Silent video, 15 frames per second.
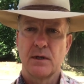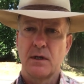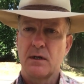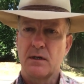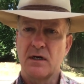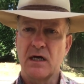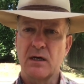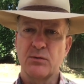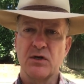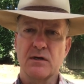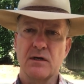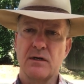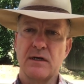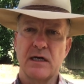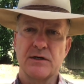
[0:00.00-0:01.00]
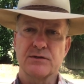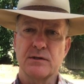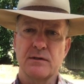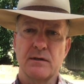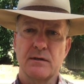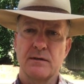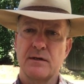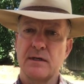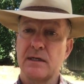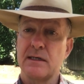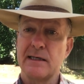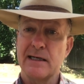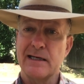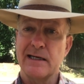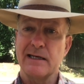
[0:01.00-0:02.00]
Nebuchadnezzar did
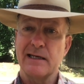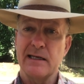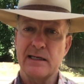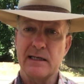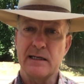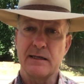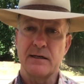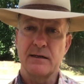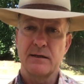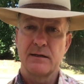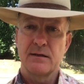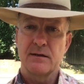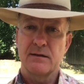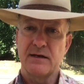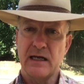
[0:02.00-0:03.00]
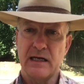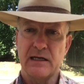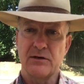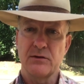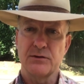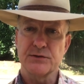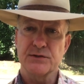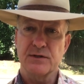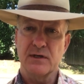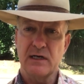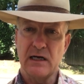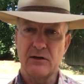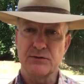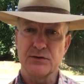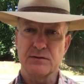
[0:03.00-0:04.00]
not heed Daniel's
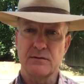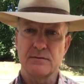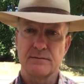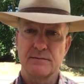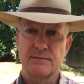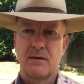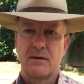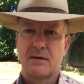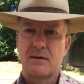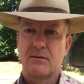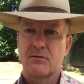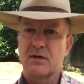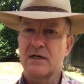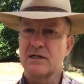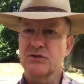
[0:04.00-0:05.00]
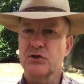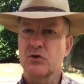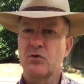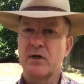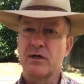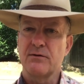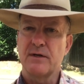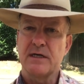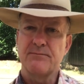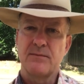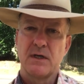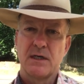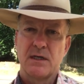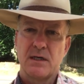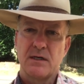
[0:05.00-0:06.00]
counsel. Consequently,
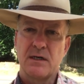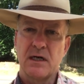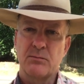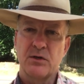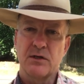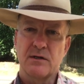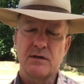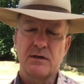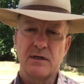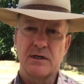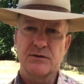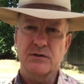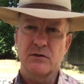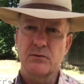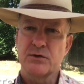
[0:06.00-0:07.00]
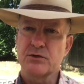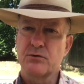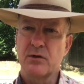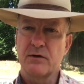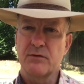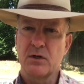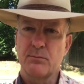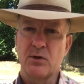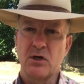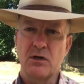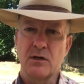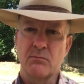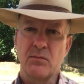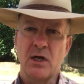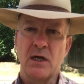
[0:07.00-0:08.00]
Nebuchadnezzar was driven
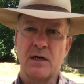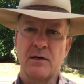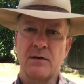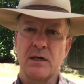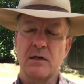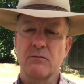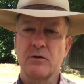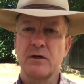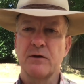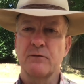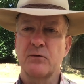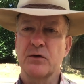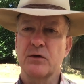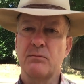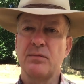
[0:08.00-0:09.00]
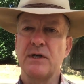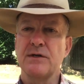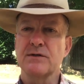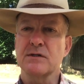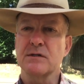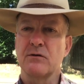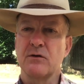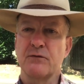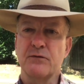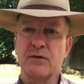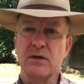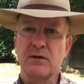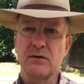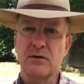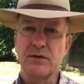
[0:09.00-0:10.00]
among men. He lived with the beasts of the
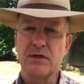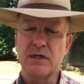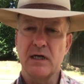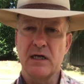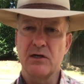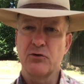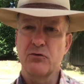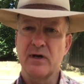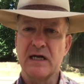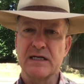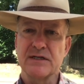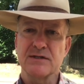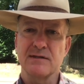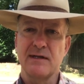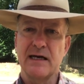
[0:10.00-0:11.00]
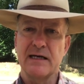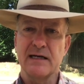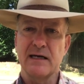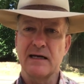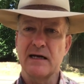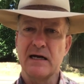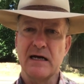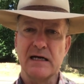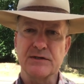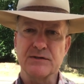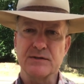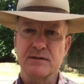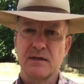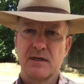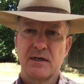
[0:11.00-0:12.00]
field. He ate grass like an
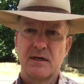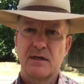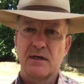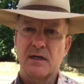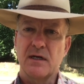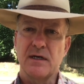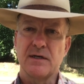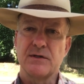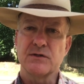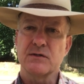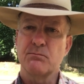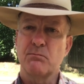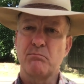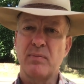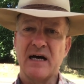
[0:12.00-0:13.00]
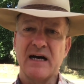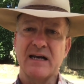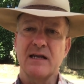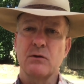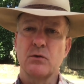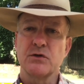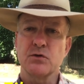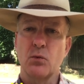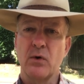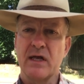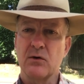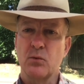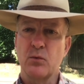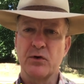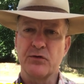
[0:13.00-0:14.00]
ox. His body was
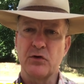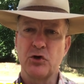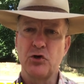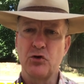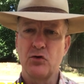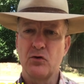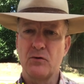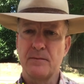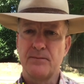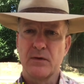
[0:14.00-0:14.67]
wet with the dew.